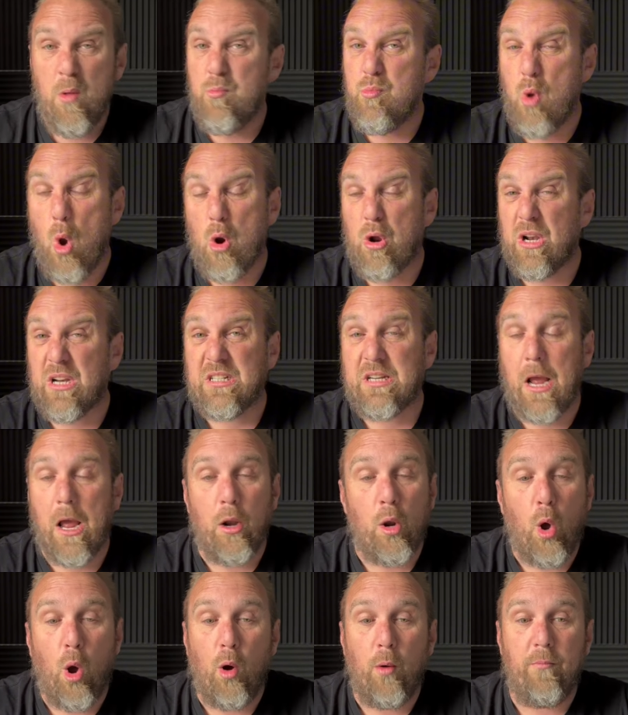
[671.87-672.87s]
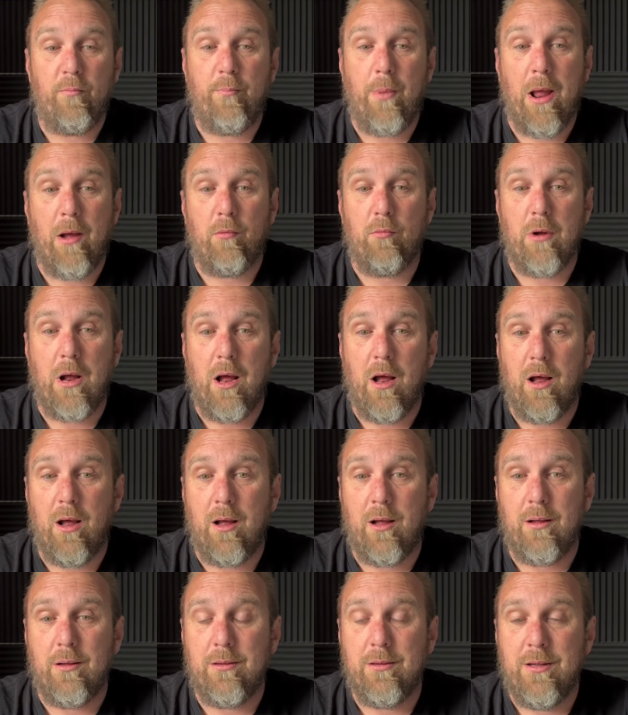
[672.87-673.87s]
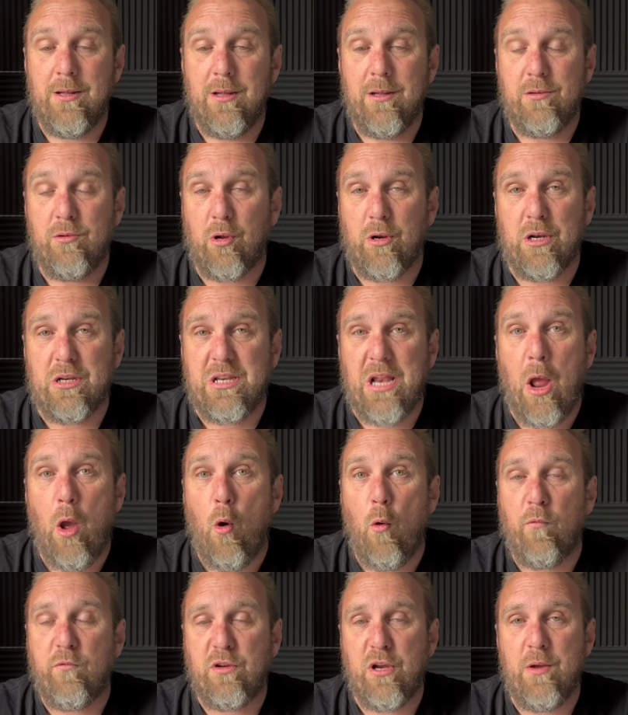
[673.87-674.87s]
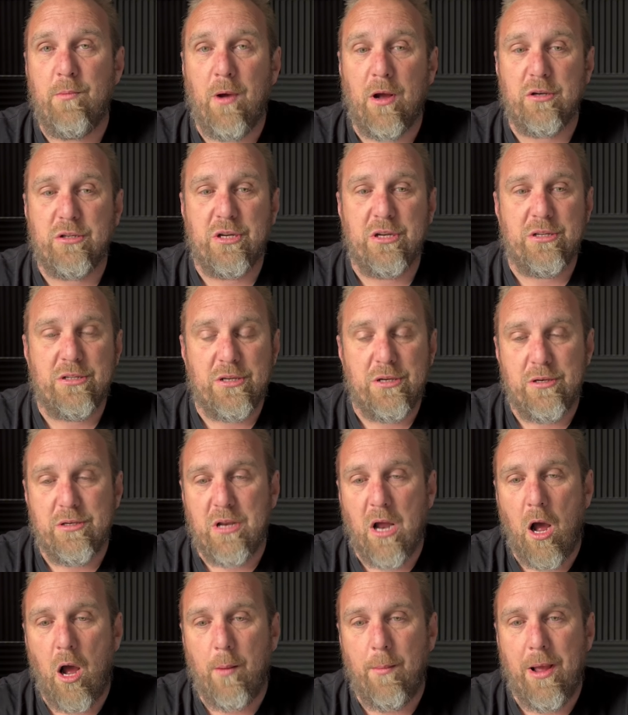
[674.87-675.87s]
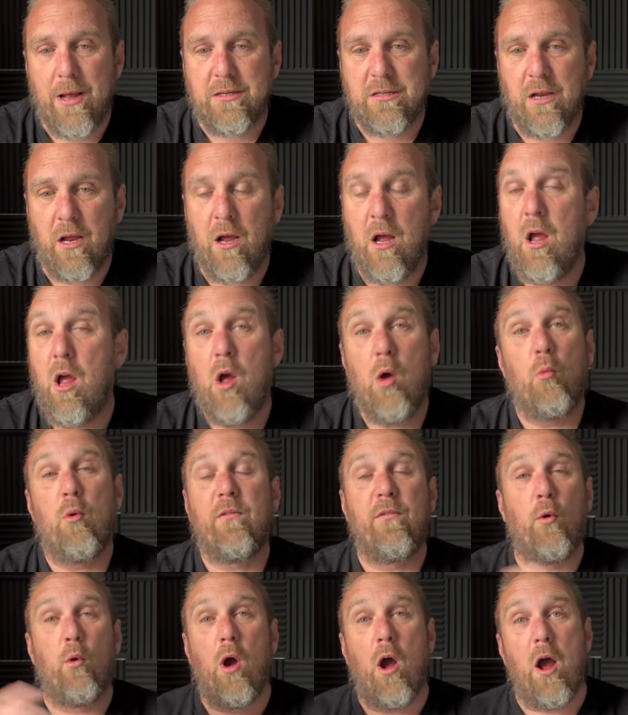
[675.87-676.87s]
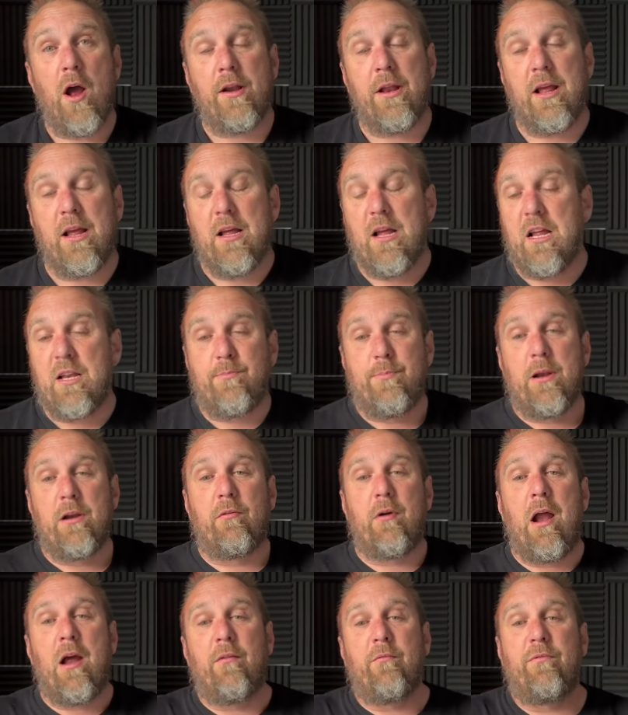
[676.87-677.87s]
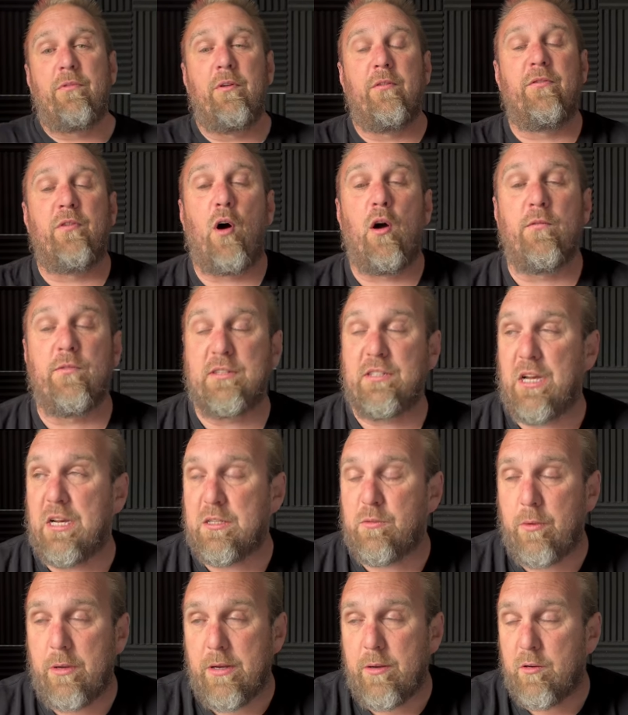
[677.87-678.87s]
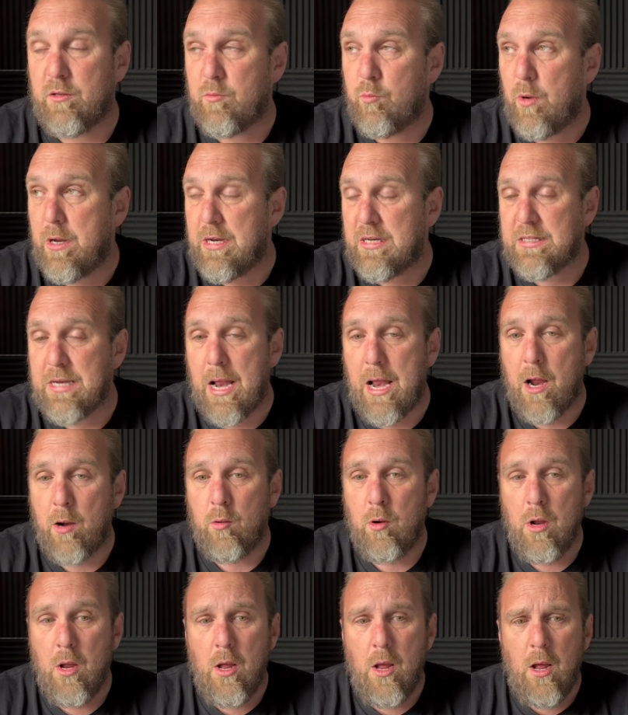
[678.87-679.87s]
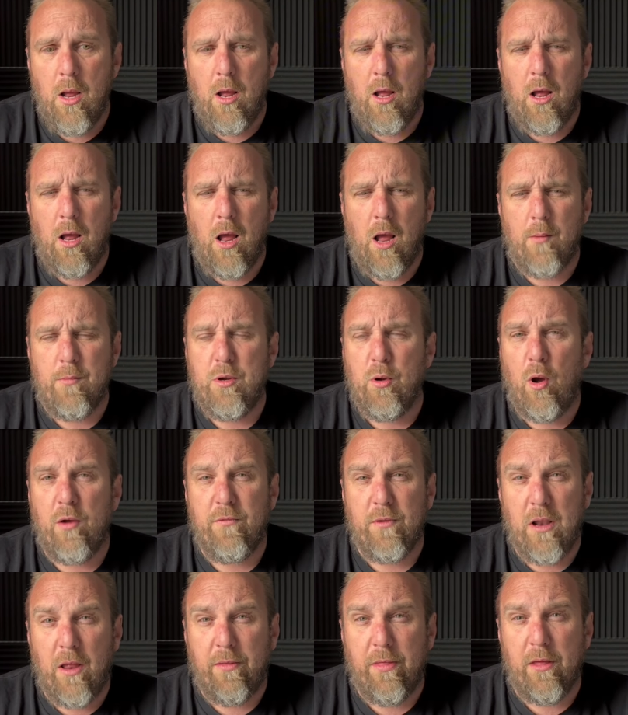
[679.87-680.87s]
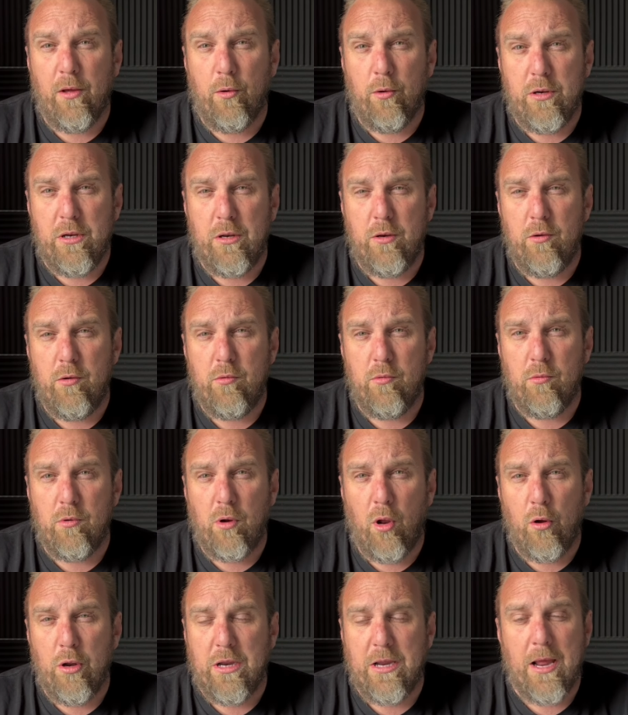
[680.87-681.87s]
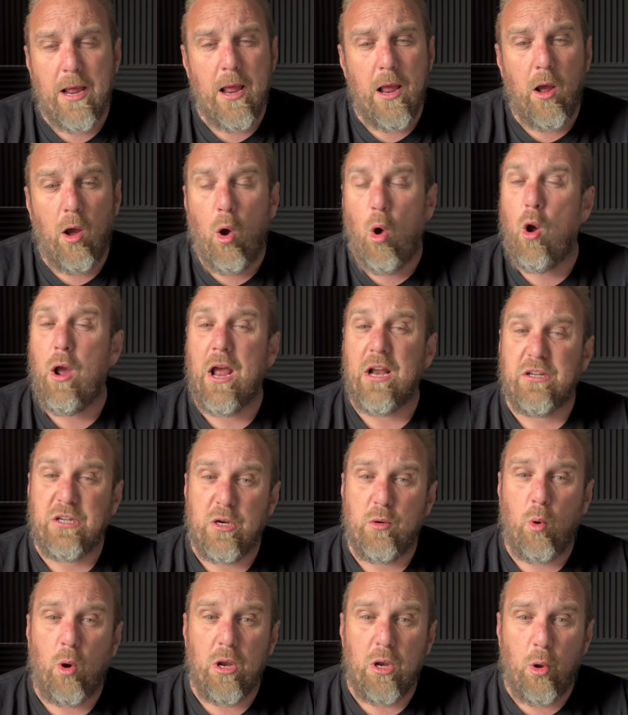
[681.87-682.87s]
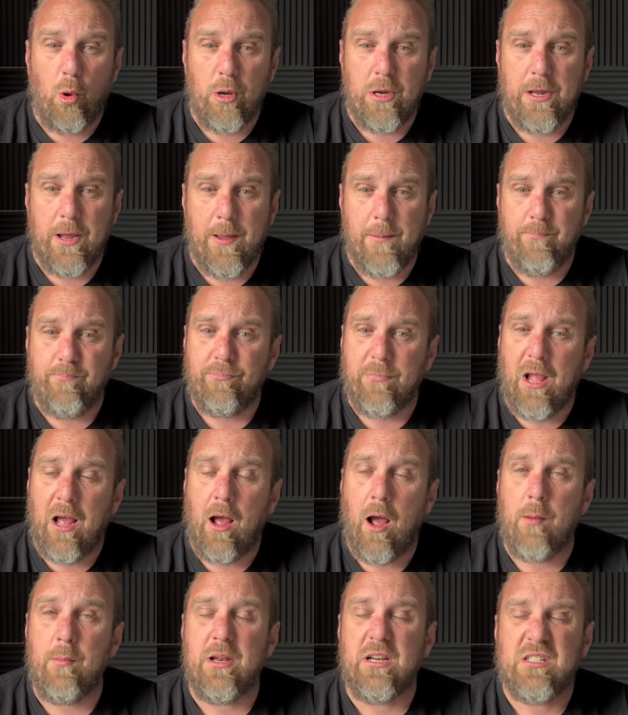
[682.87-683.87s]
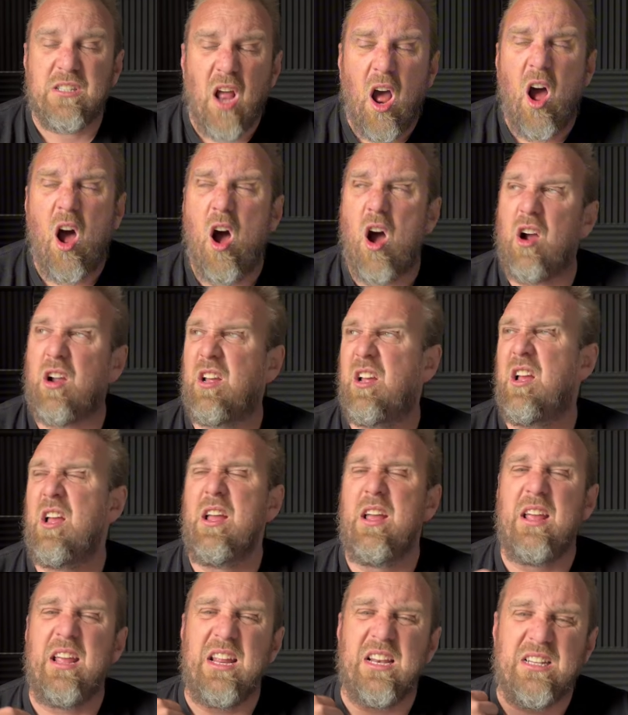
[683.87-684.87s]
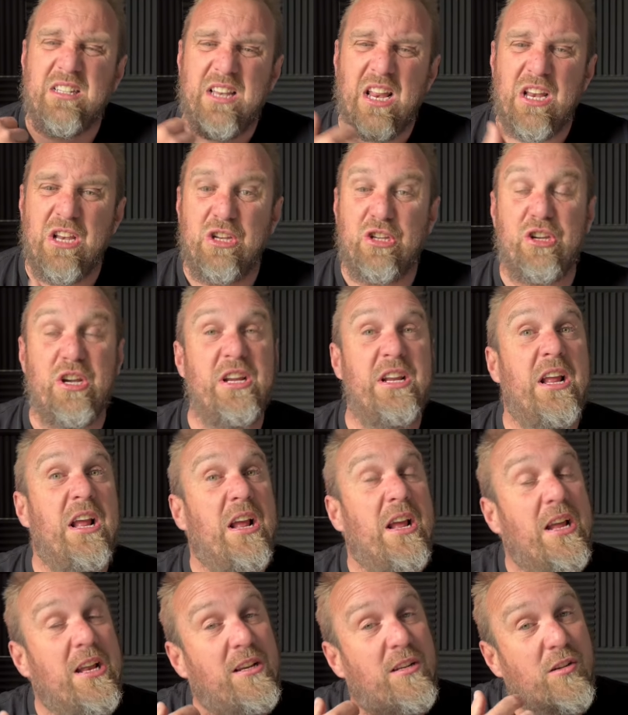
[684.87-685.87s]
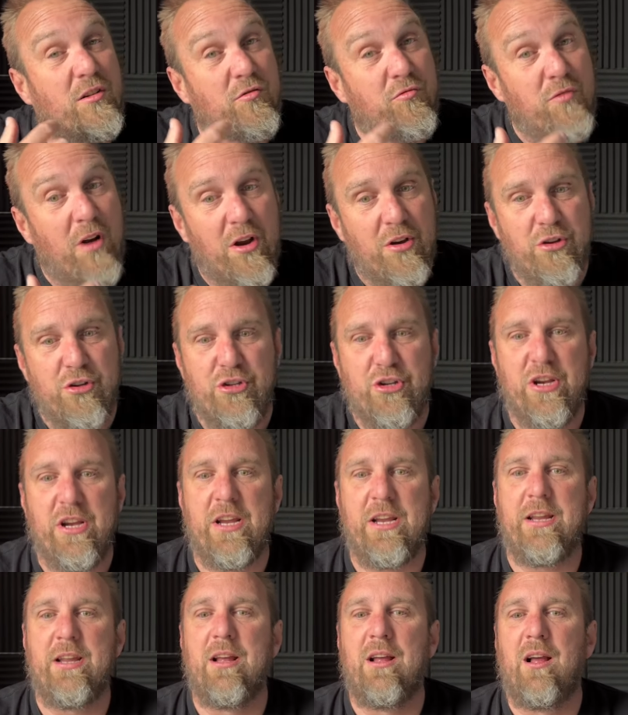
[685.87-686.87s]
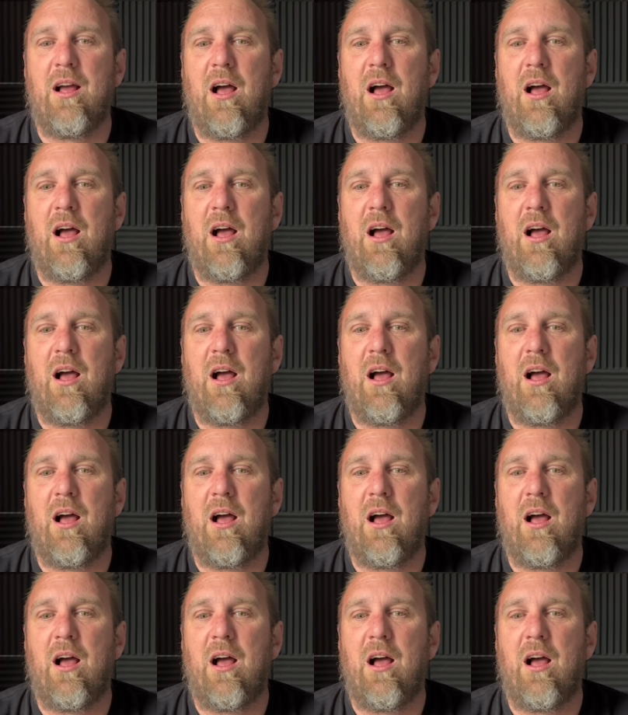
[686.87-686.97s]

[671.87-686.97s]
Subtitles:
Not going to say a lot about, not going to delve too much into Dark Matter. We've all heard it. It's been around for 5 or 6 weeks now. You either love it or you like it. I actually quite like it. It's dark, it's dingy, it's grungy.